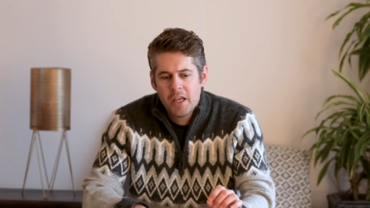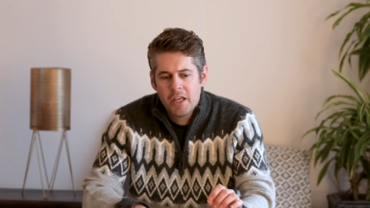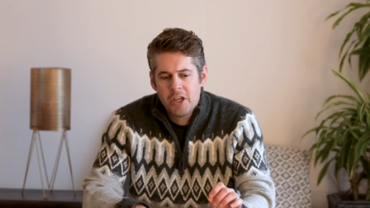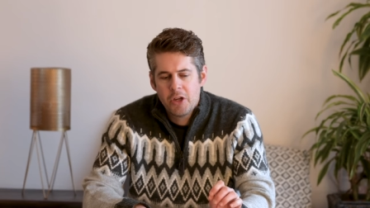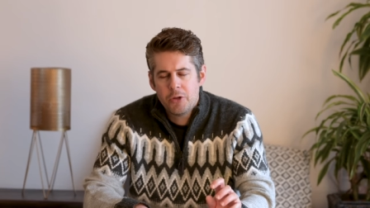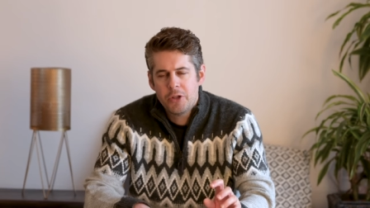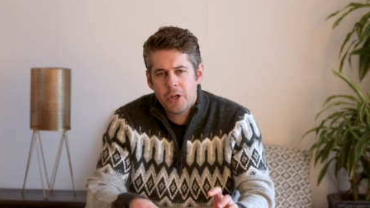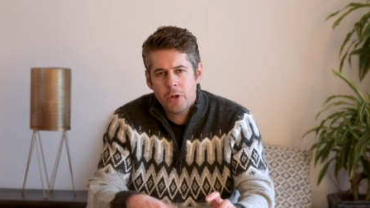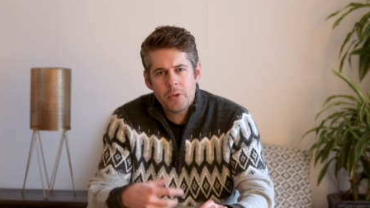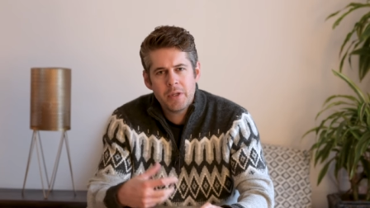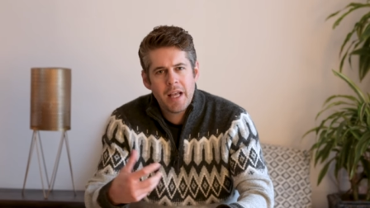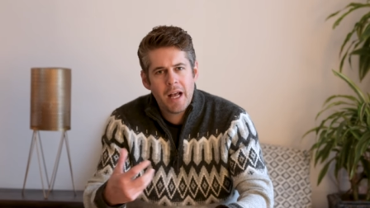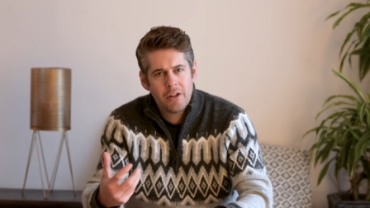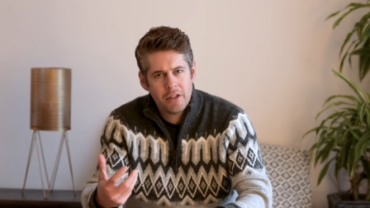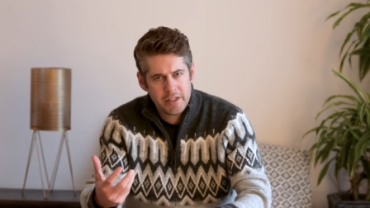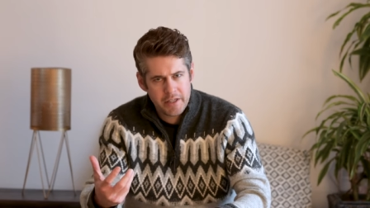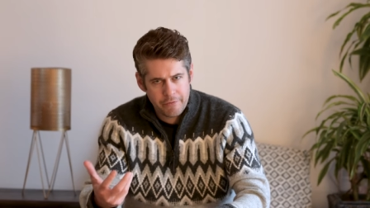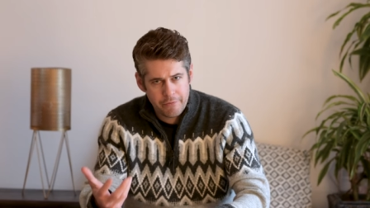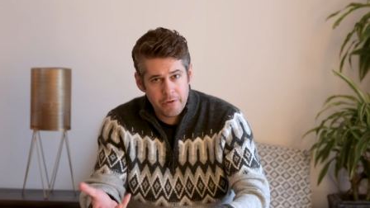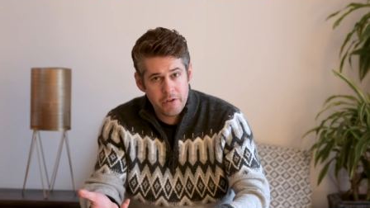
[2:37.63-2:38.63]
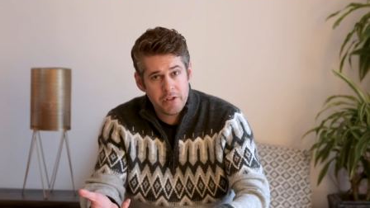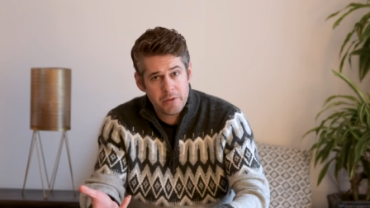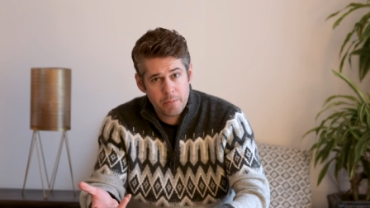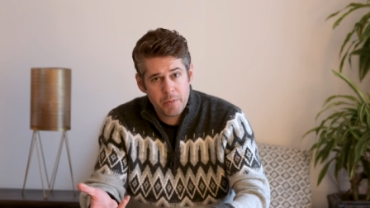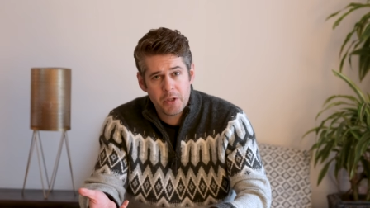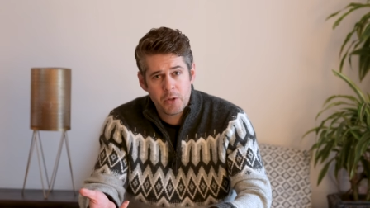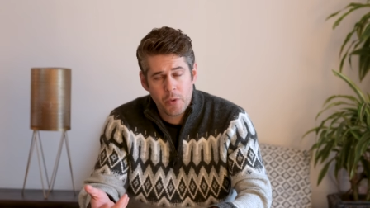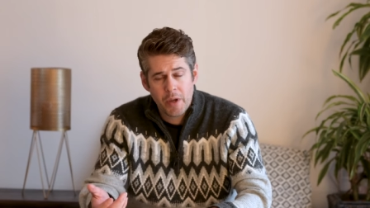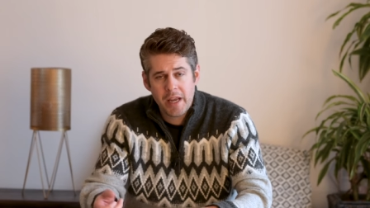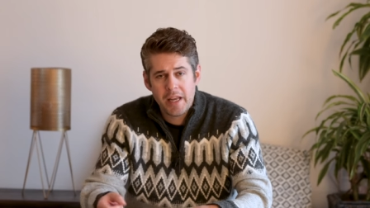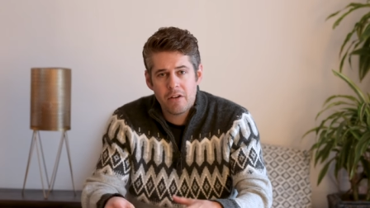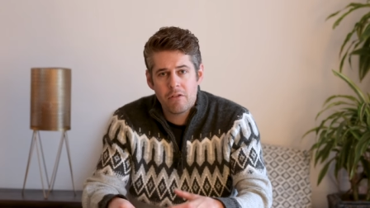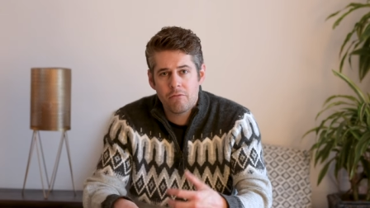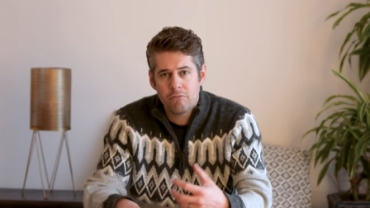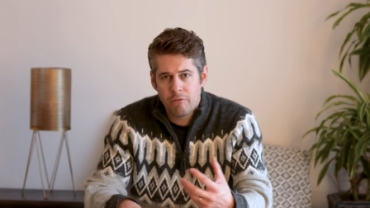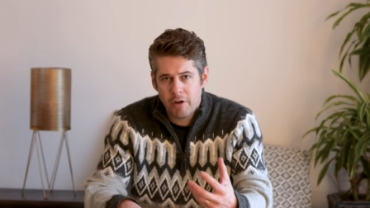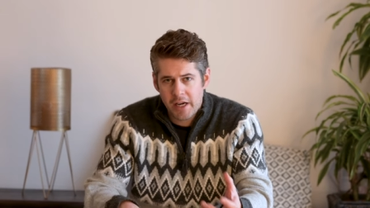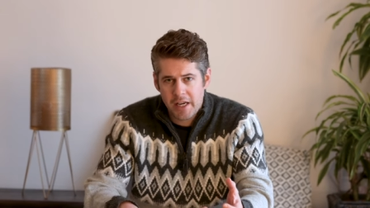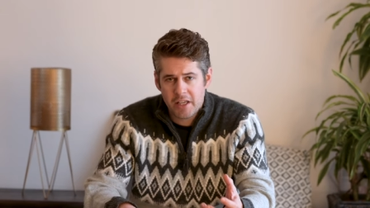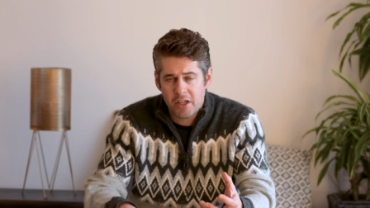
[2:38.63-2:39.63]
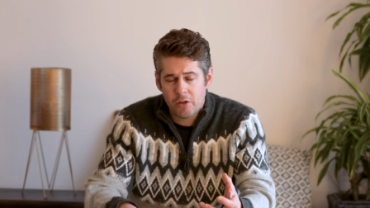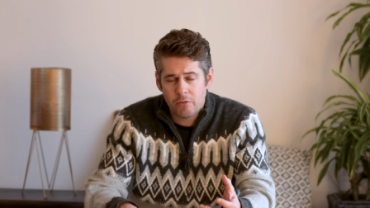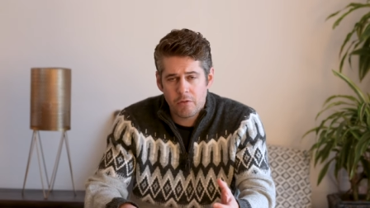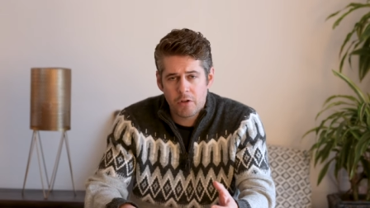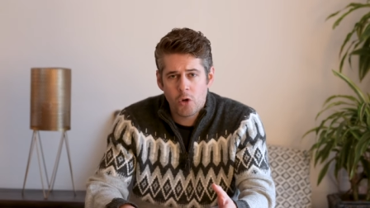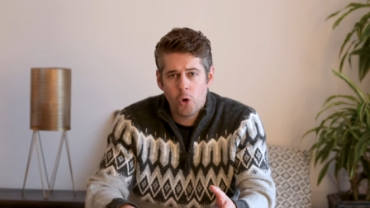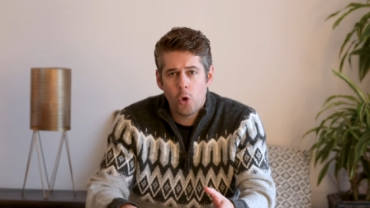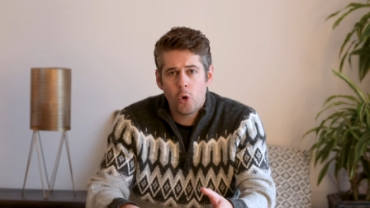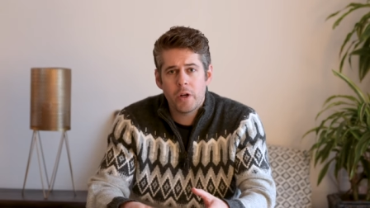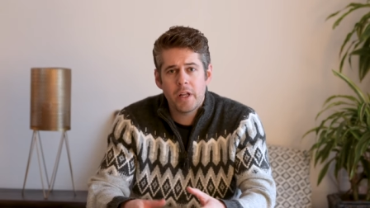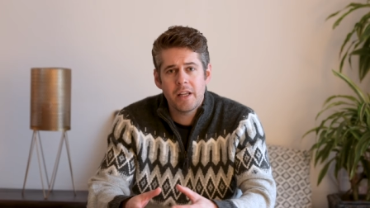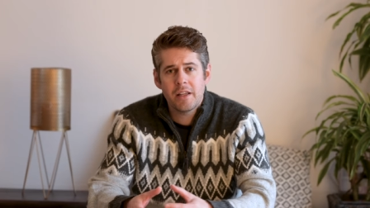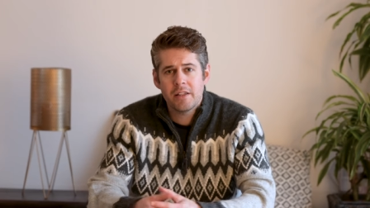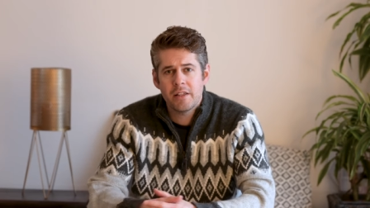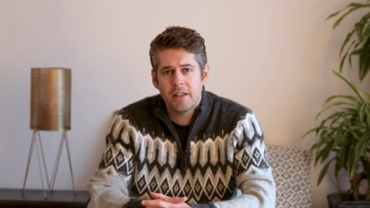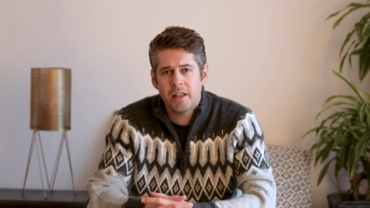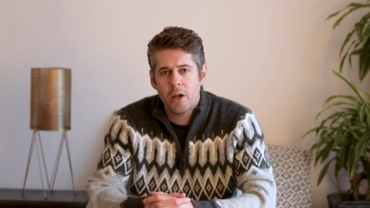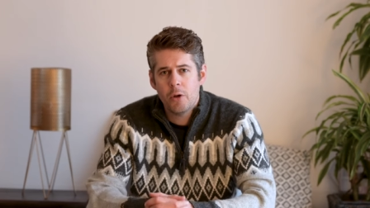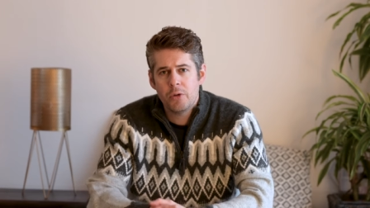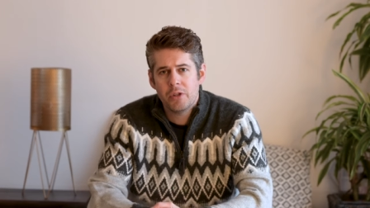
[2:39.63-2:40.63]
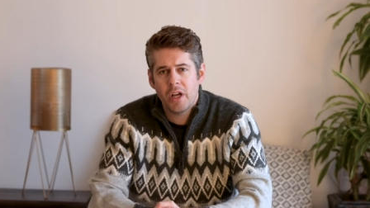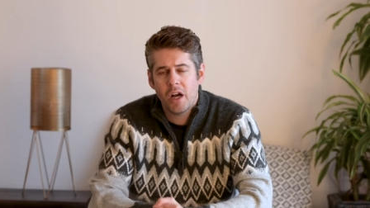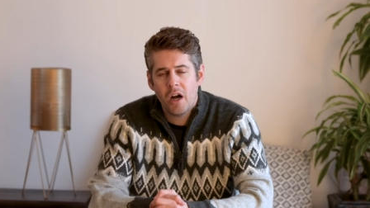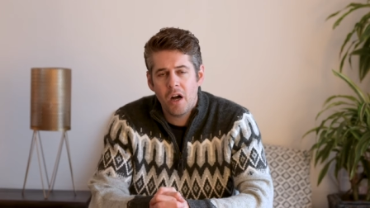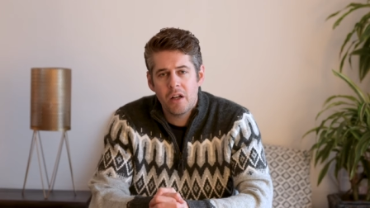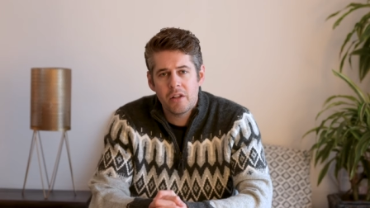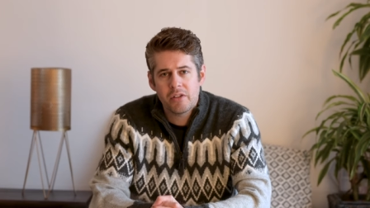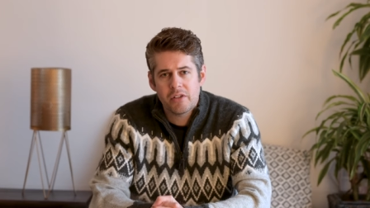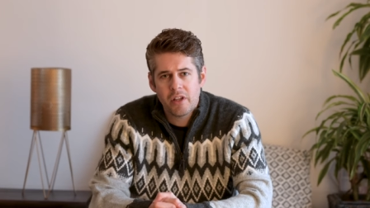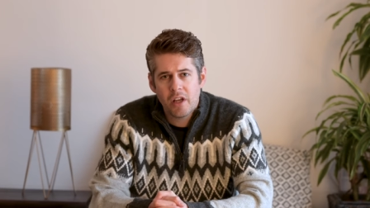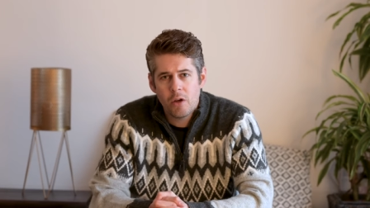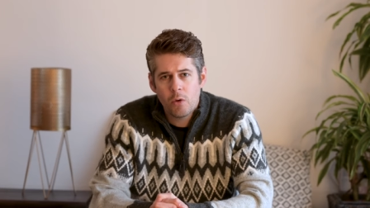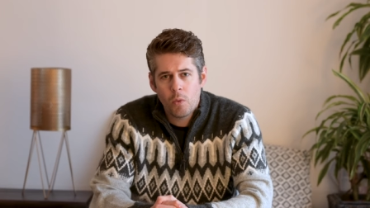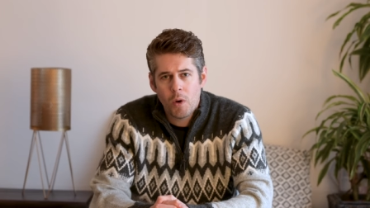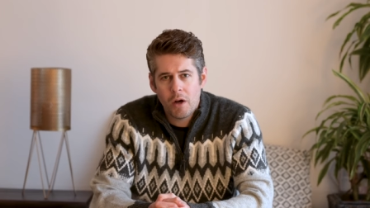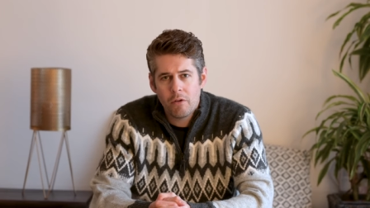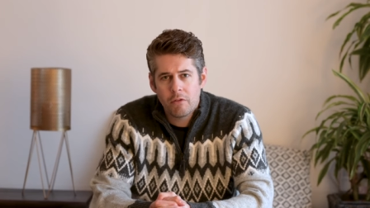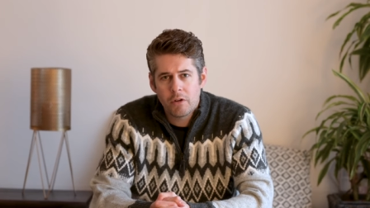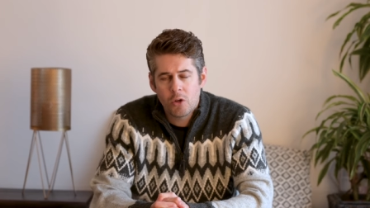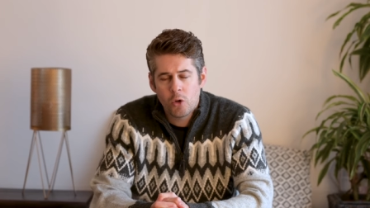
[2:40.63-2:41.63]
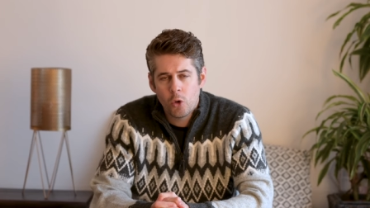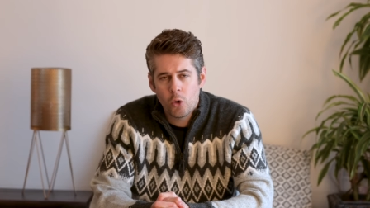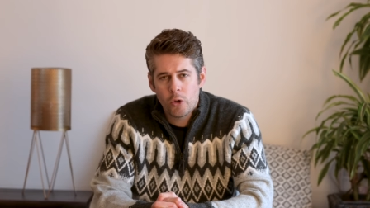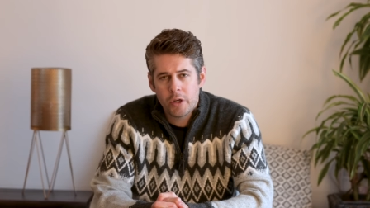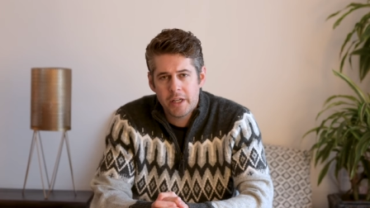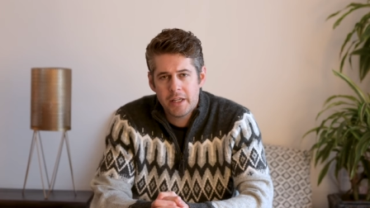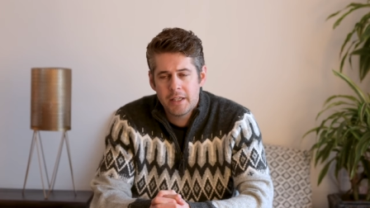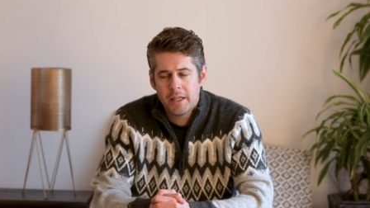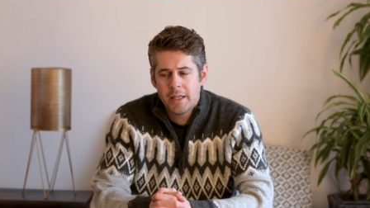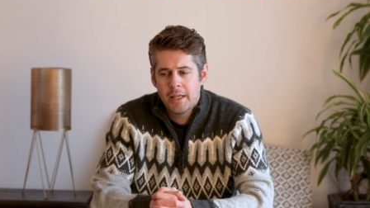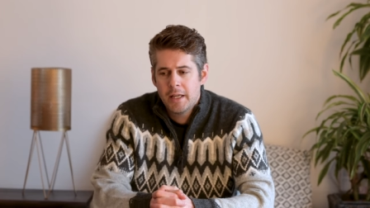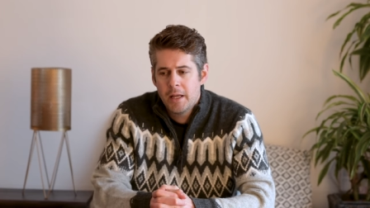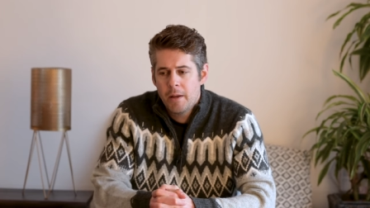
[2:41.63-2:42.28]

You do tell the difference between really good recordings and those that aren't so well recorded,